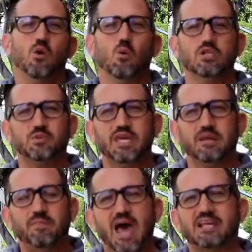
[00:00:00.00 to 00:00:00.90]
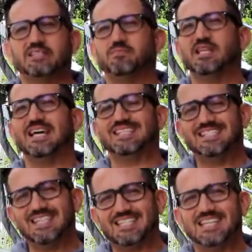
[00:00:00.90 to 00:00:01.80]
once we get past up to that
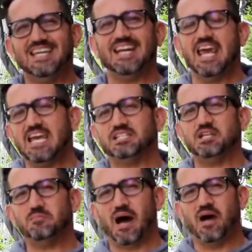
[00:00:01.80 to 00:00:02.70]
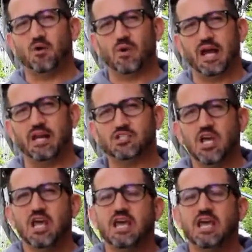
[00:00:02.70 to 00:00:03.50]
16, 18 mile range,